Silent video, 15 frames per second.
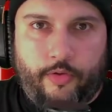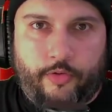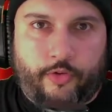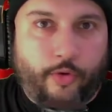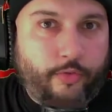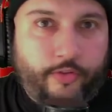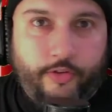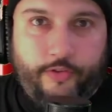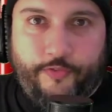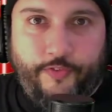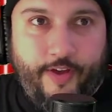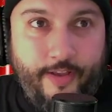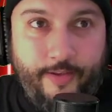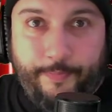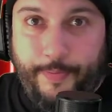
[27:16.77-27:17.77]
Don't just
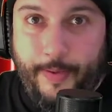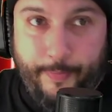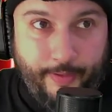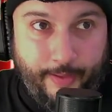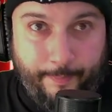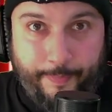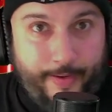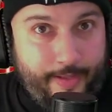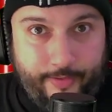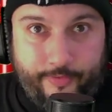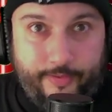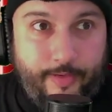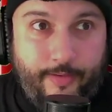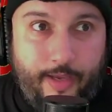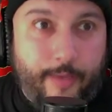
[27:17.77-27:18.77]
find people that play the
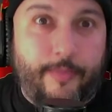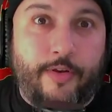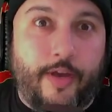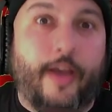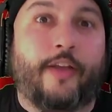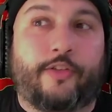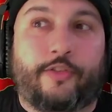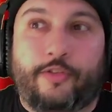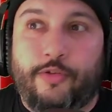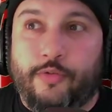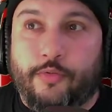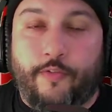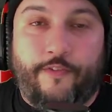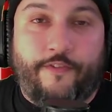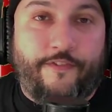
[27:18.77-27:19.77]
same game you guys
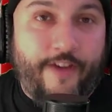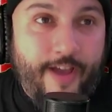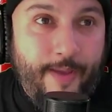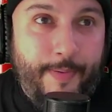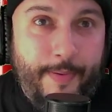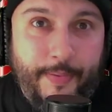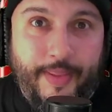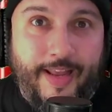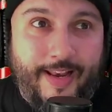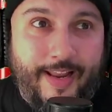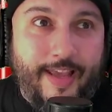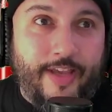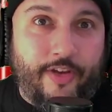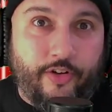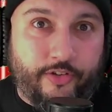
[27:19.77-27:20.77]
do. Find people that
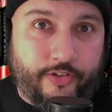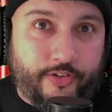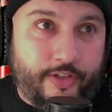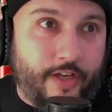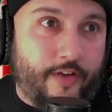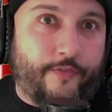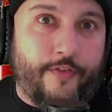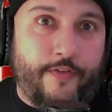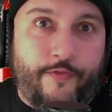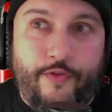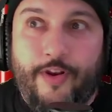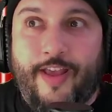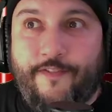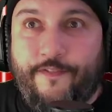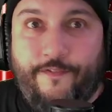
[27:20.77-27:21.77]
like your stuff. If
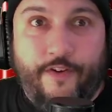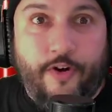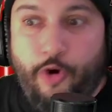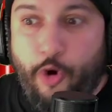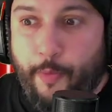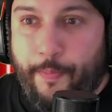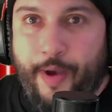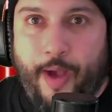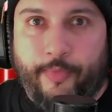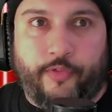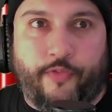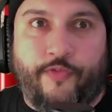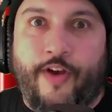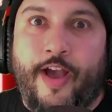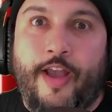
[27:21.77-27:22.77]
you like Funko
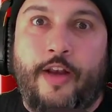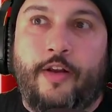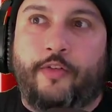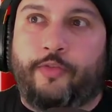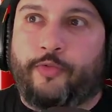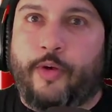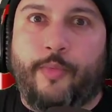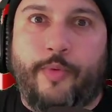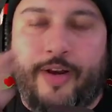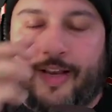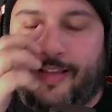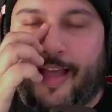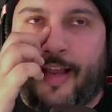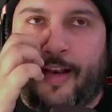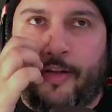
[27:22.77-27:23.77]
Pops, find someone
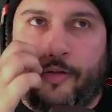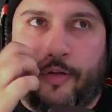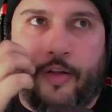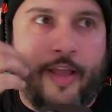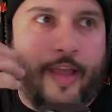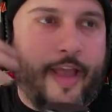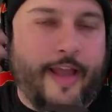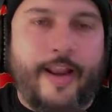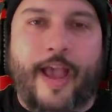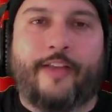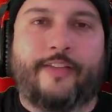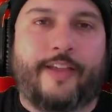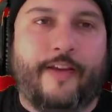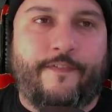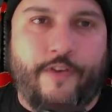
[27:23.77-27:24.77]
that, and
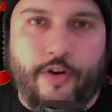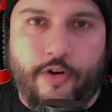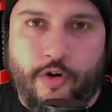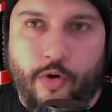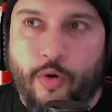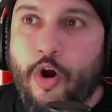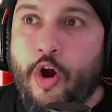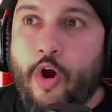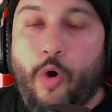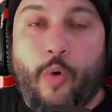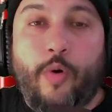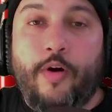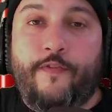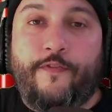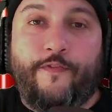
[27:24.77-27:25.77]
hashtag Funko,
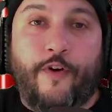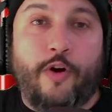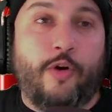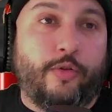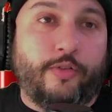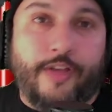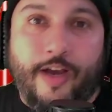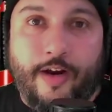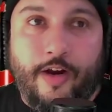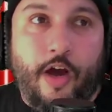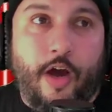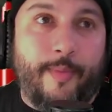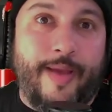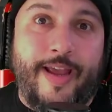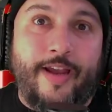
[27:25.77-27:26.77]
or on
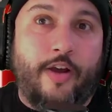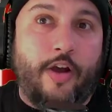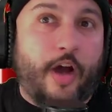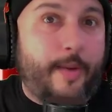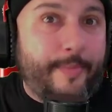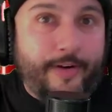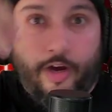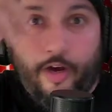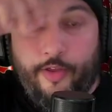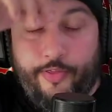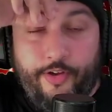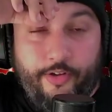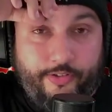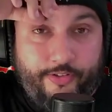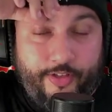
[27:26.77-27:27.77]
Funko.com and comment on
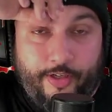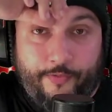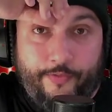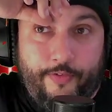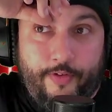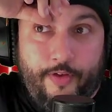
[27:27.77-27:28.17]
their stuff.